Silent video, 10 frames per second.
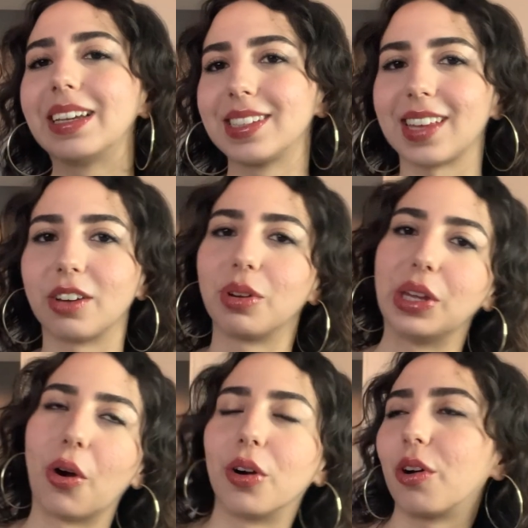it's like really
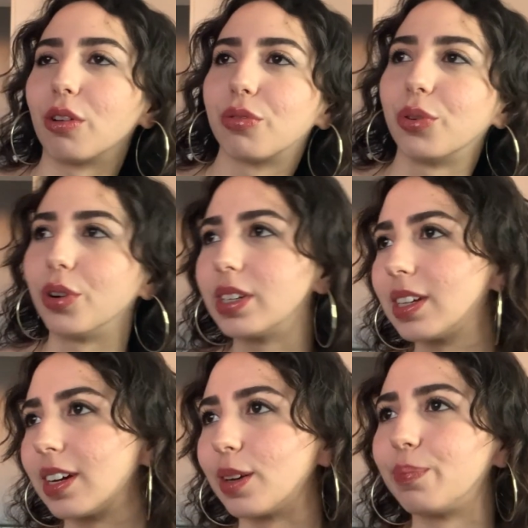Hong Kong food,
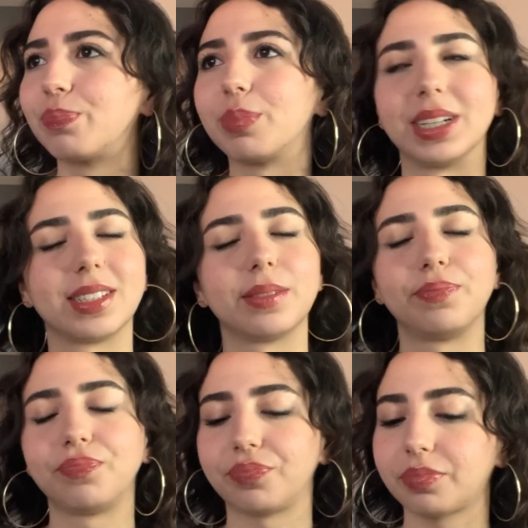but
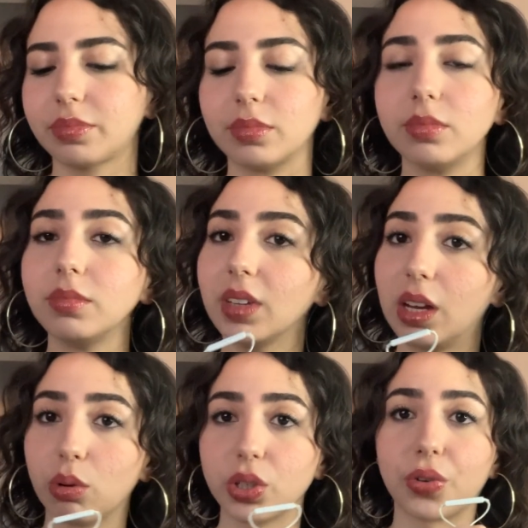it
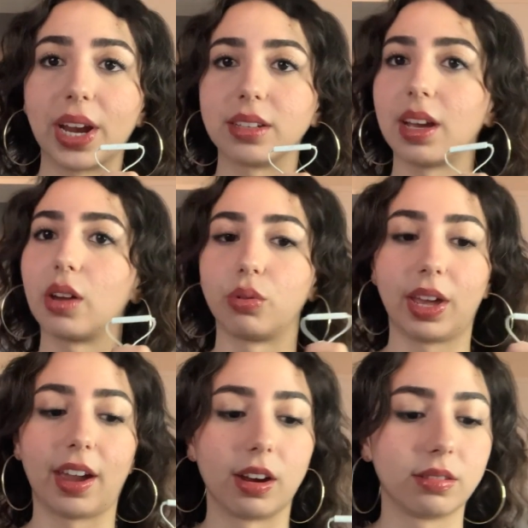was great. I don't
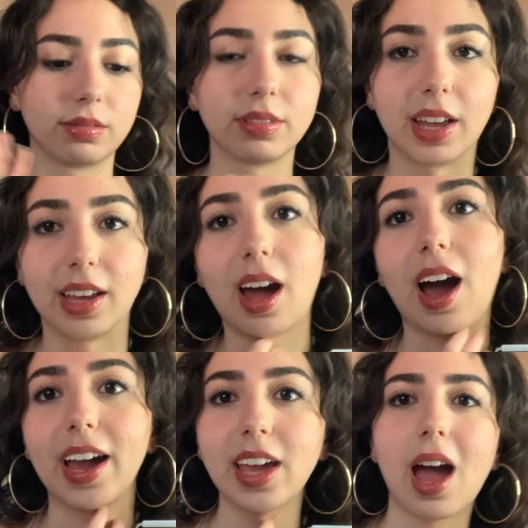care. Like,
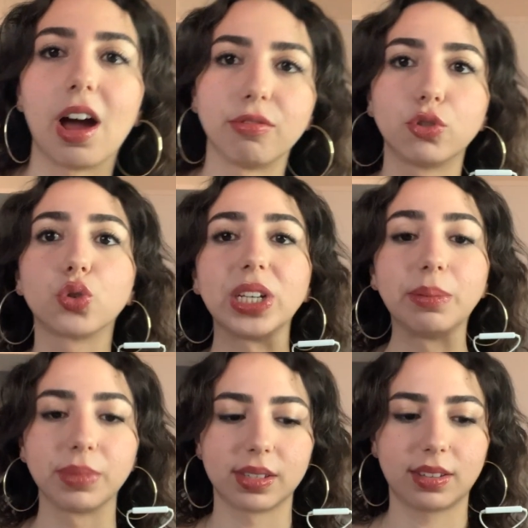I have
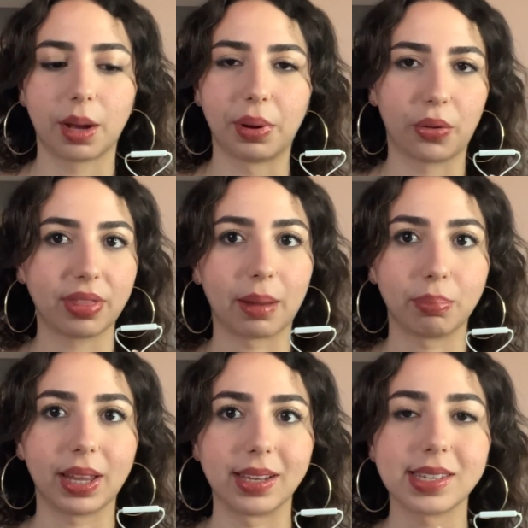dreams about that
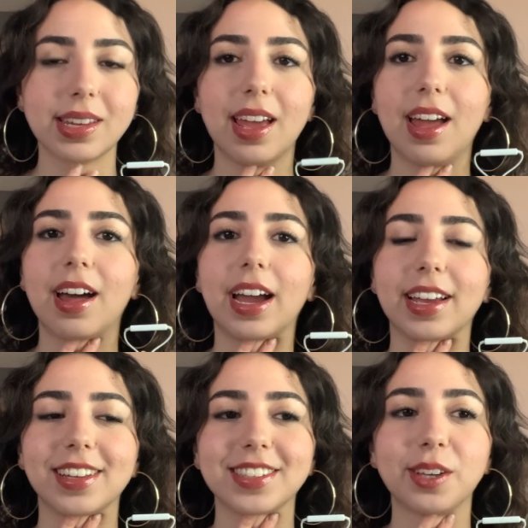place.
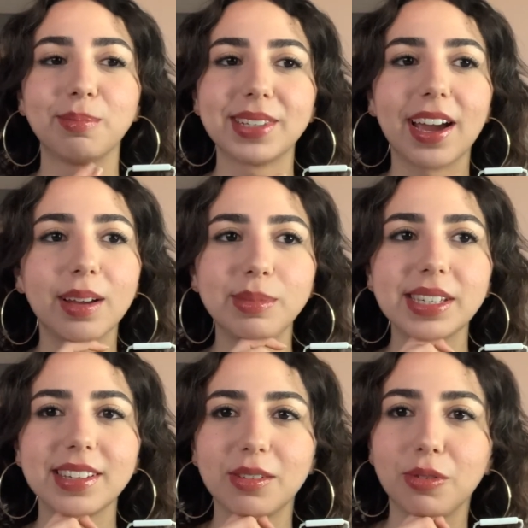Like,
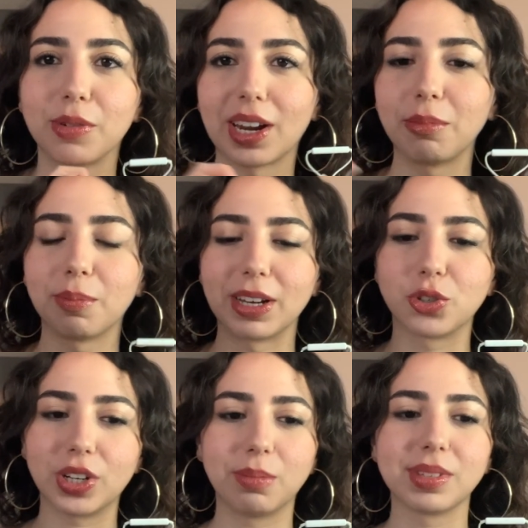sometimes when I'm in my
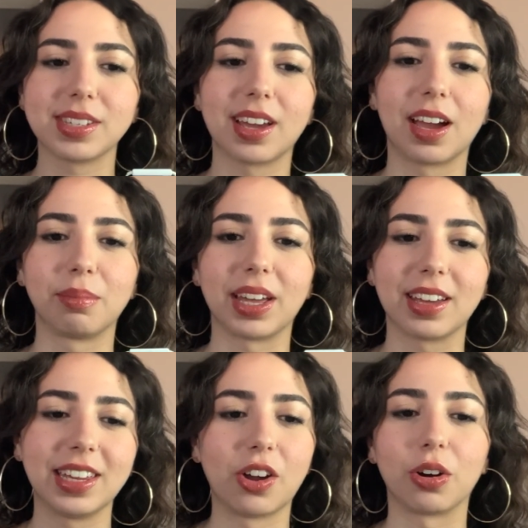dreams, I'm like
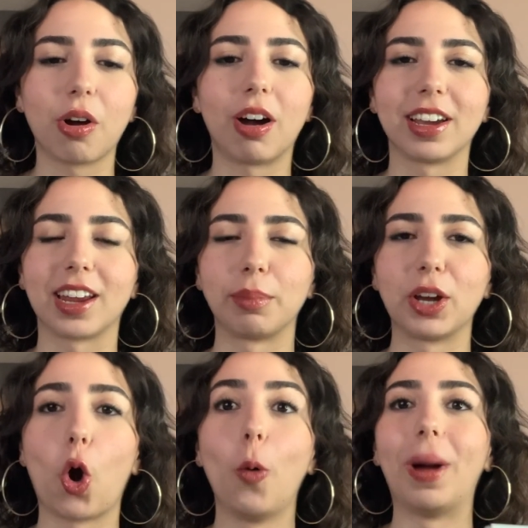in Hong Kong and I'm like,
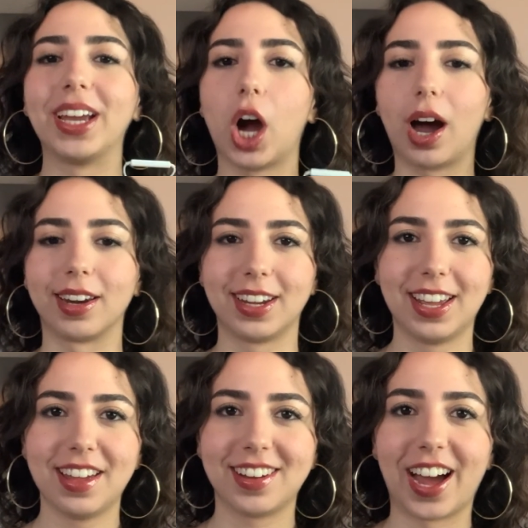oh my god,
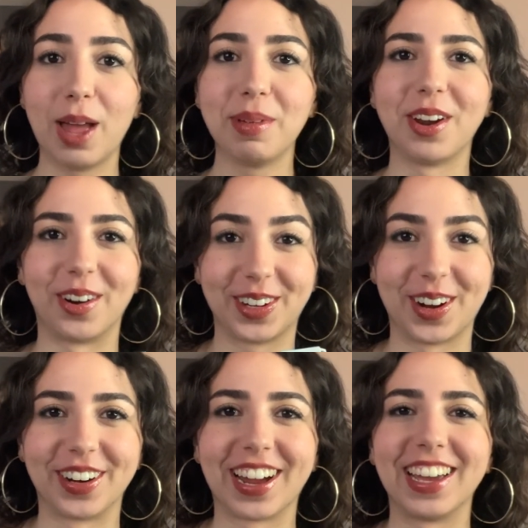I'm in Hong
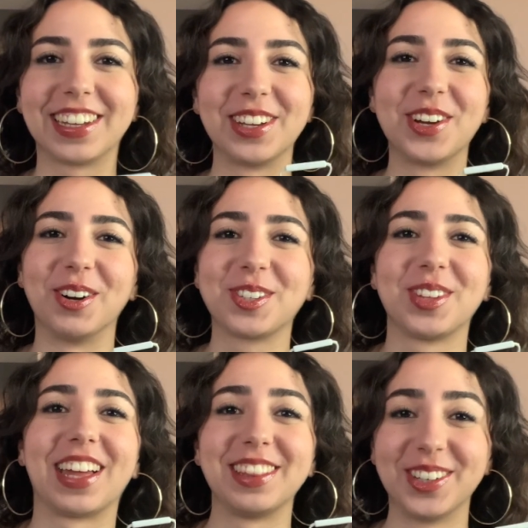Kong. I can go to
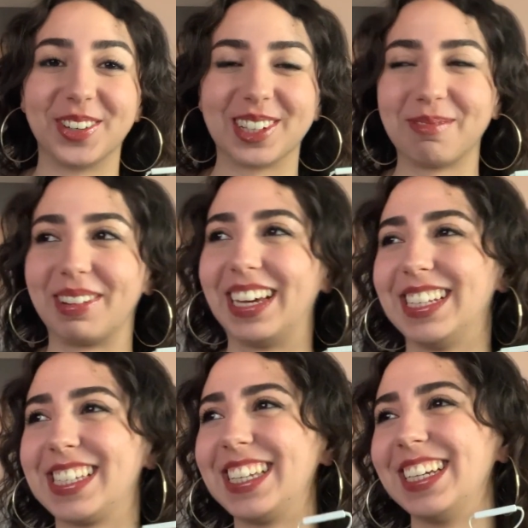that noodle
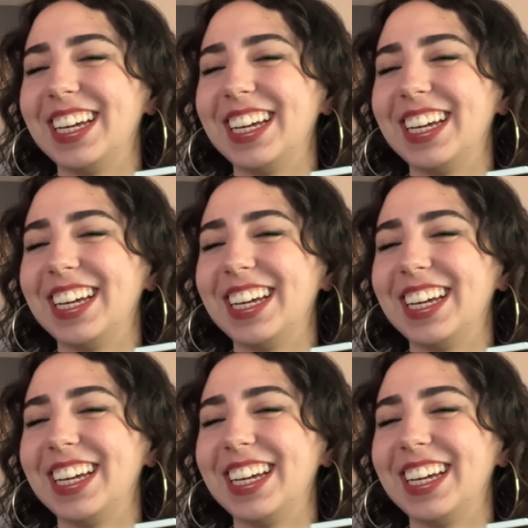place.